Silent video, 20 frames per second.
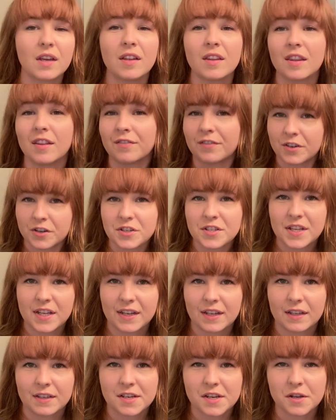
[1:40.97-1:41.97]
The first
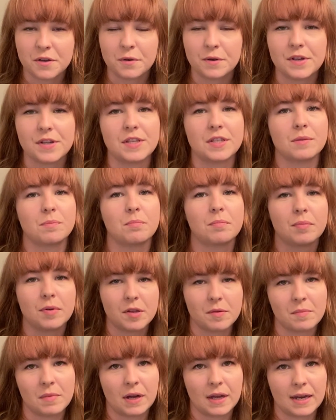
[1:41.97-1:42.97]
thing I do is
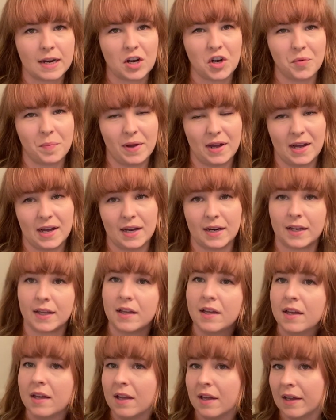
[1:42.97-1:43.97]
put my hair back
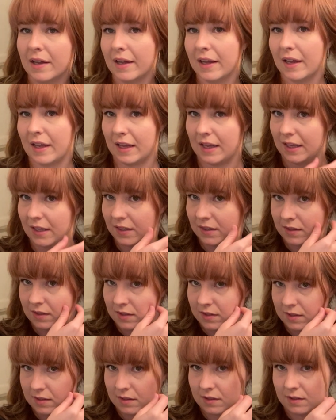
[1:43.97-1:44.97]
and
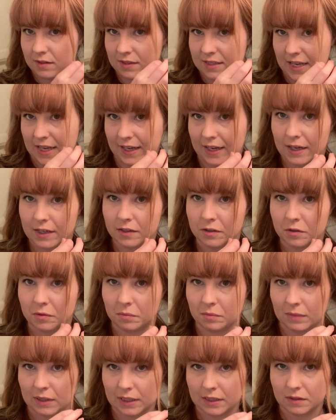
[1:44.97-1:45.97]
take out
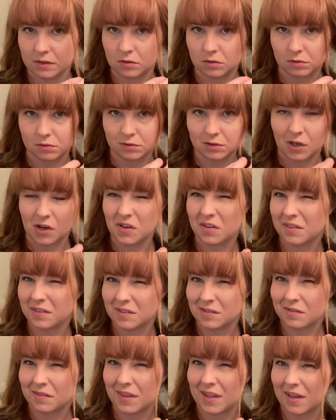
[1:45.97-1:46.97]
my little
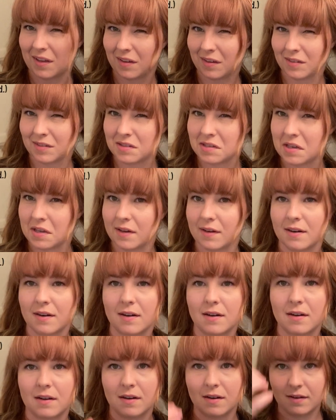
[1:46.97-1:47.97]
curtain things
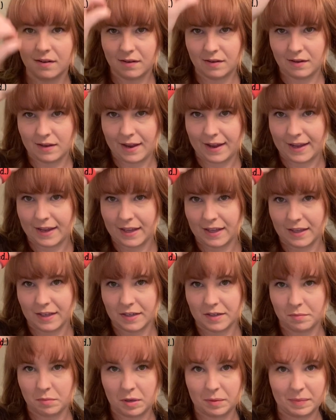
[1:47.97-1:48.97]
here
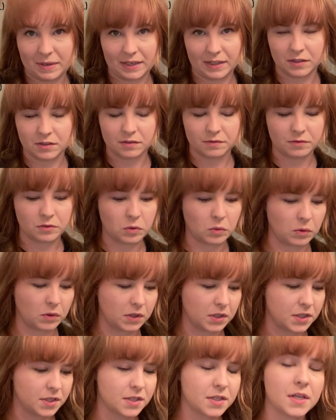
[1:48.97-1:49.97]
and my bangs, of
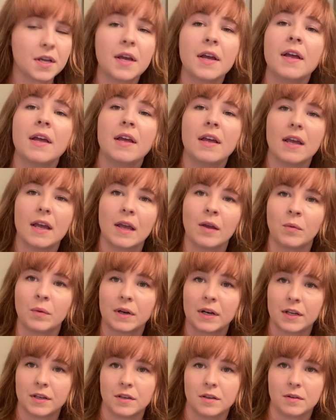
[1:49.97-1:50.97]
course. And what
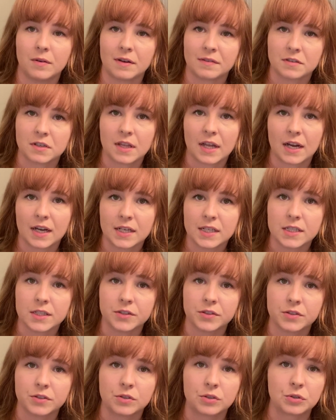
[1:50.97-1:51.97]
I do after that is
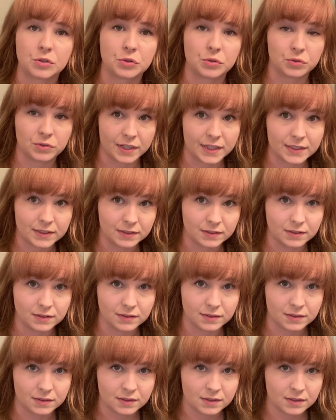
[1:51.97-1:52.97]
straighten